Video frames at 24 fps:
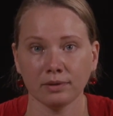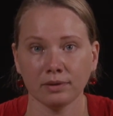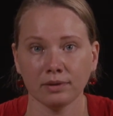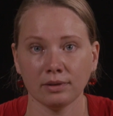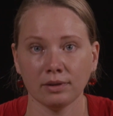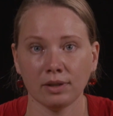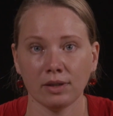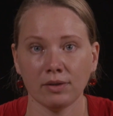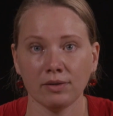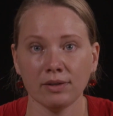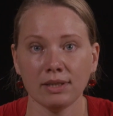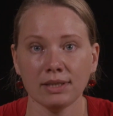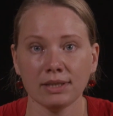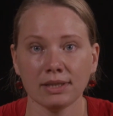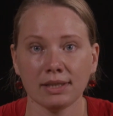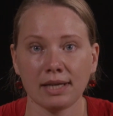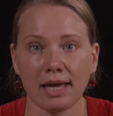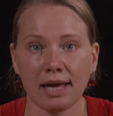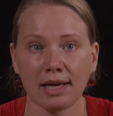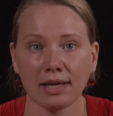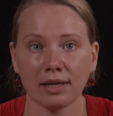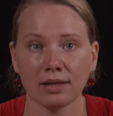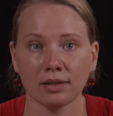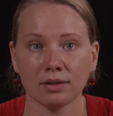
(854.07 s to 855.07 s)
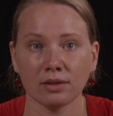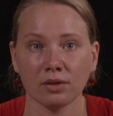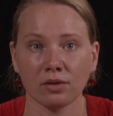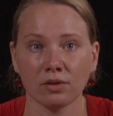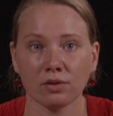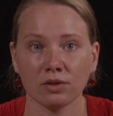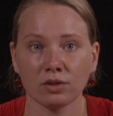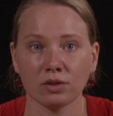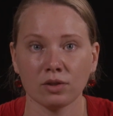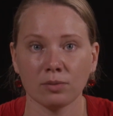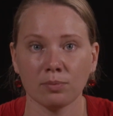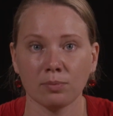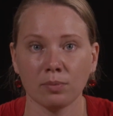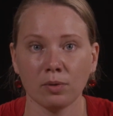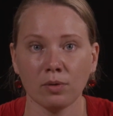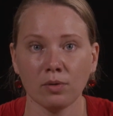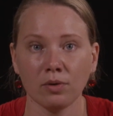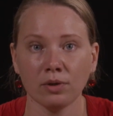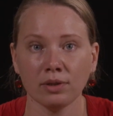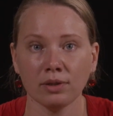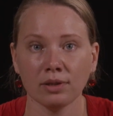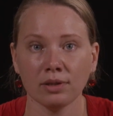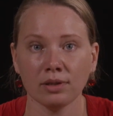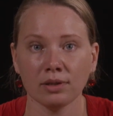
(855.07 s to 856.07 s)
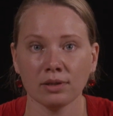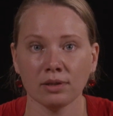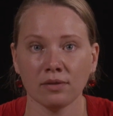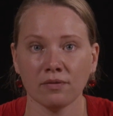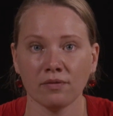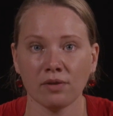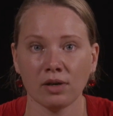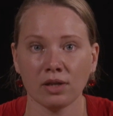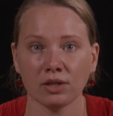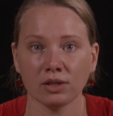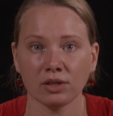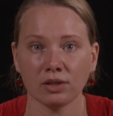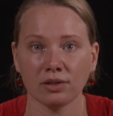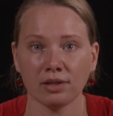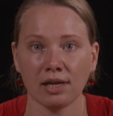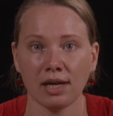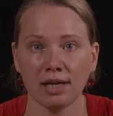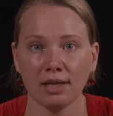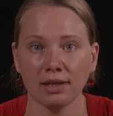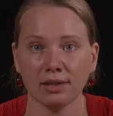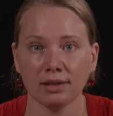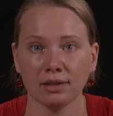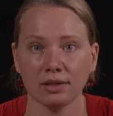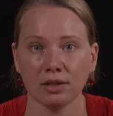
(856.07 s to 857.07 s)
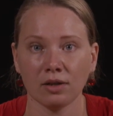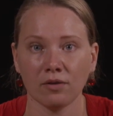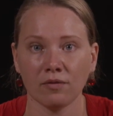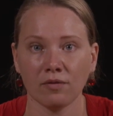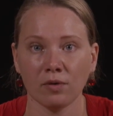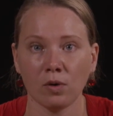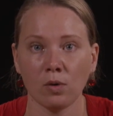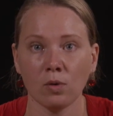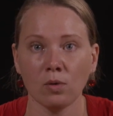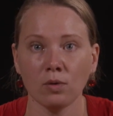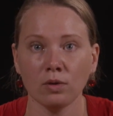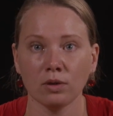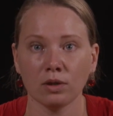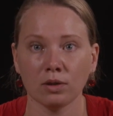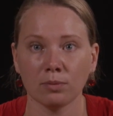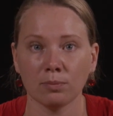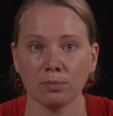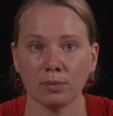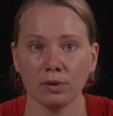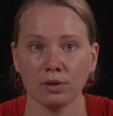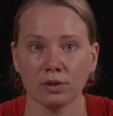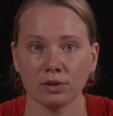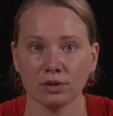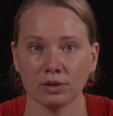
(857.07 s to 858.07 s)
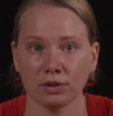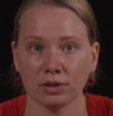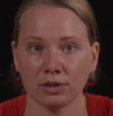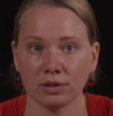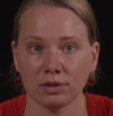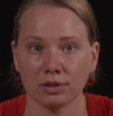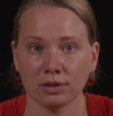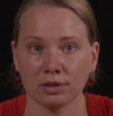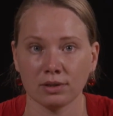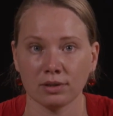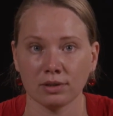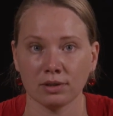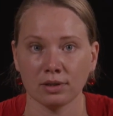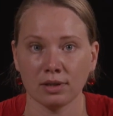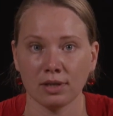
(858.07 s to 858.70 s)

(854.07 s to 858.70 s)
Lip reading: there is an act on supporting the functionality of older persons